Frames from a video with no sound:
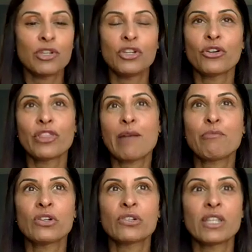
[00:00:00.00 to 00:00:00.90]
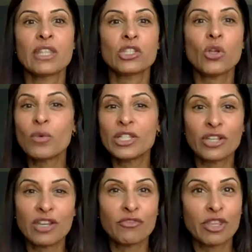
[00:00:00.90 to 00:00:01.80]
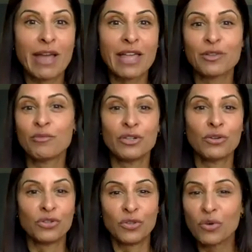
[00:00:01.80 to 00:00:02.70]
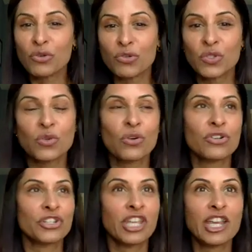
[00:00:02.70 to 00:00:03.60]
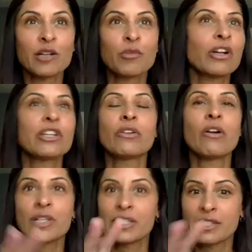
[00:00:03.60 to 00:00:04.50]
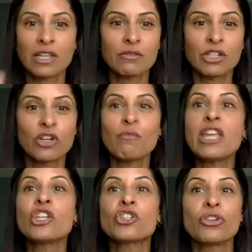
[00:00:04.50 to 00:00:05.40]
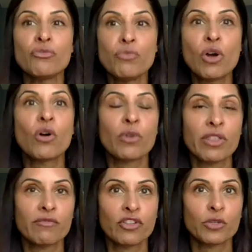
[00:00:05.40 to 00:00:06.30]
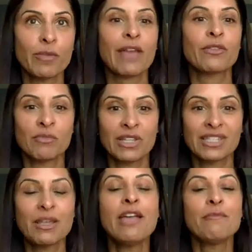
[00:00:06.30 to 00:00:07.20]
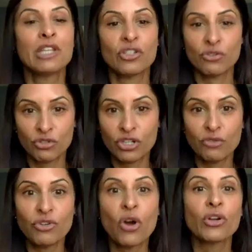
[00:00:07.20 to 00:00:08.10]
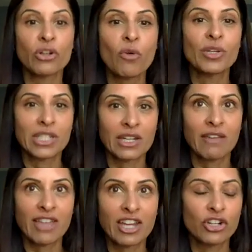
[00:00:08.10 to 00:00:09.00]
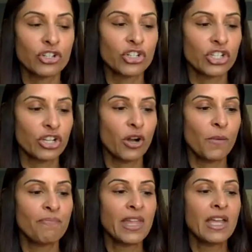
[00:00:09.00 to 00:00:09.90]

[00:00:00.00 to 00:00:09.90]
You're that person that's always looking for the bathroom when you go to the grocery store or to the airport. You're always, making sure you know where the first bathroom is because you know you're always going to have that urge to go.